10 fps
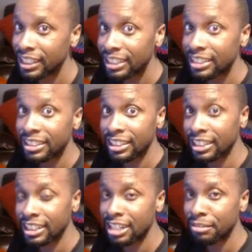Check in the
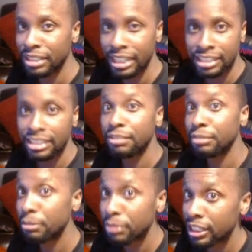comment. Actually, hit me
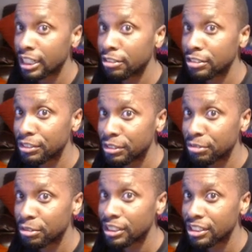up in the comments if you
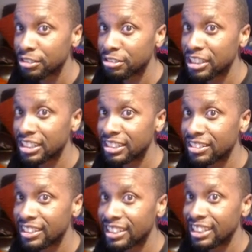want to
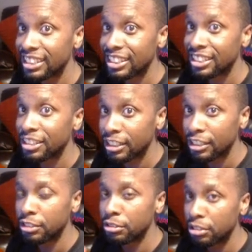
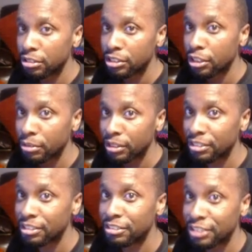do a little
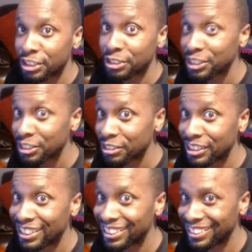tournament with yours truly.
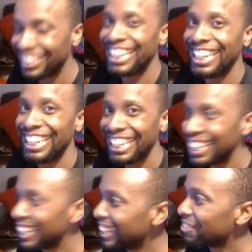
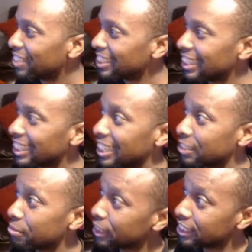But yeah, that's
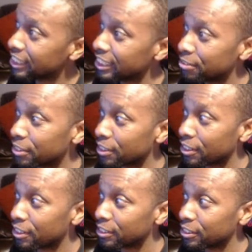basically it for the
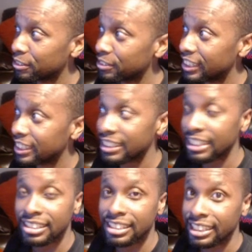article.
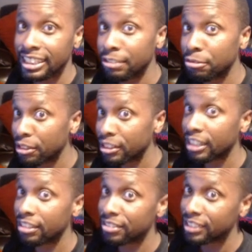Sounds like they worked
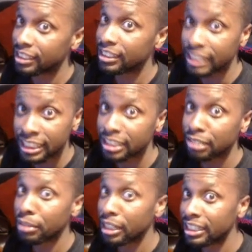out decent
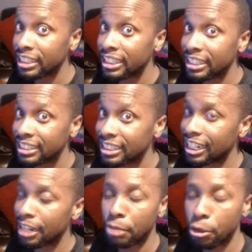amount of kinks.
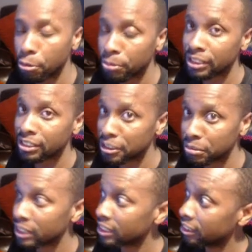I'm hoping there's a
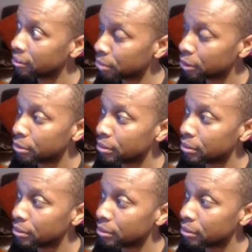spectator mode,